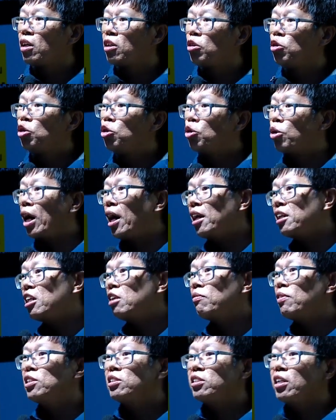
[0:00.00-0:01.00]
You can't
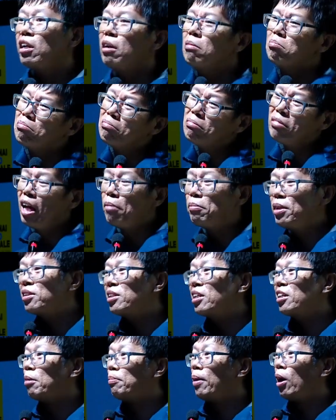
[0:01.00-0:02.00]
even say, let me
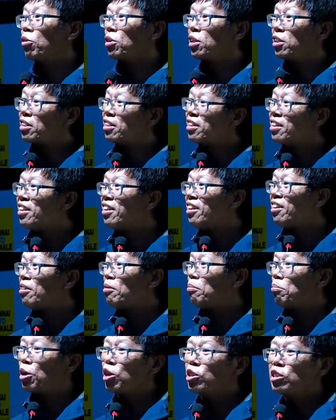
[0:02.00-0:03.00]
think about it.
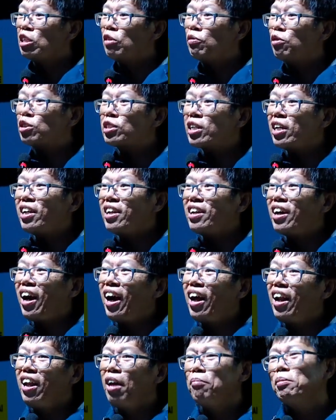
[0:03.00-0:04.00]
Because if you
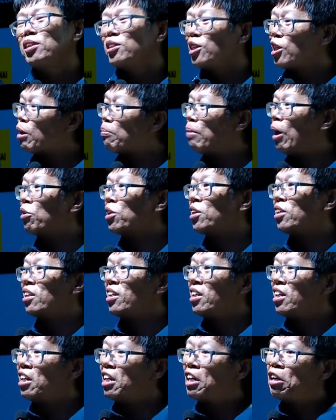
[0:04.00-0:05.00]
say, let me think about it,
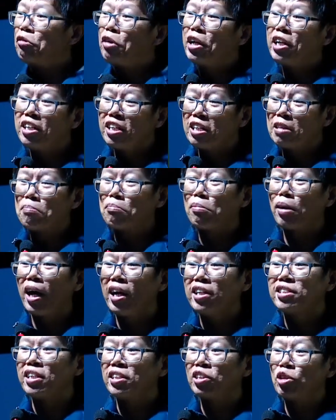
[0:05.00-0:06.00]
it already
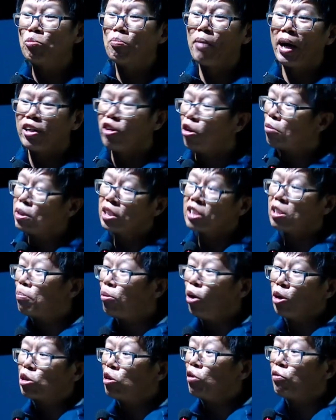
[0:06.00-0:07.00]
implies that you might not be
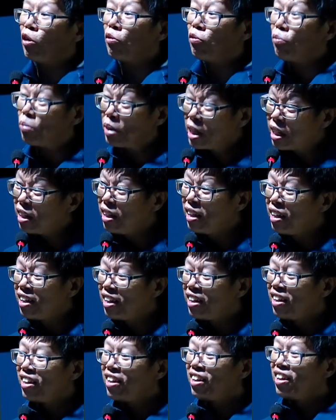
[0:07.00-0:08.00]
supportive of me,
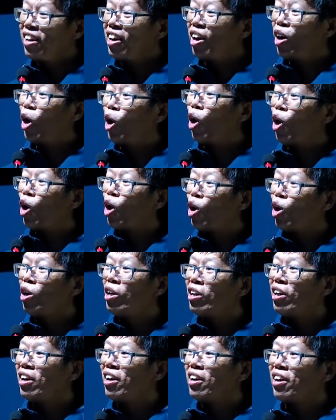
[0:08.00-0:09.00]

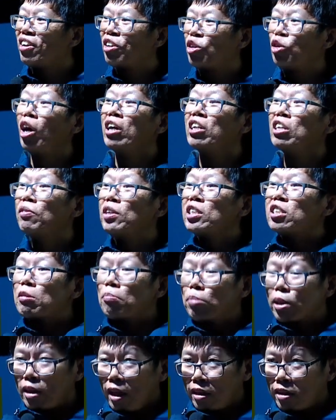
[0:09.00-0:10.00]
or you are even
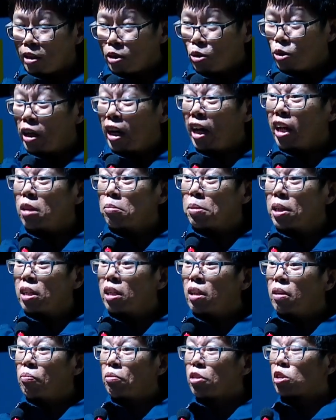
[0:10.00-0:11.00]
sympathetic to the enemy.
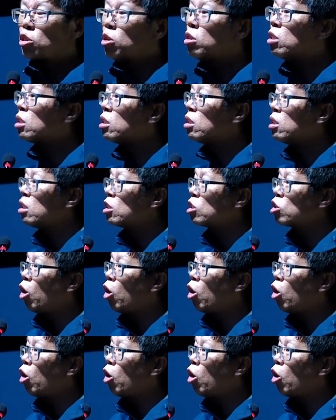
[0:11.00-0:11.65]
So the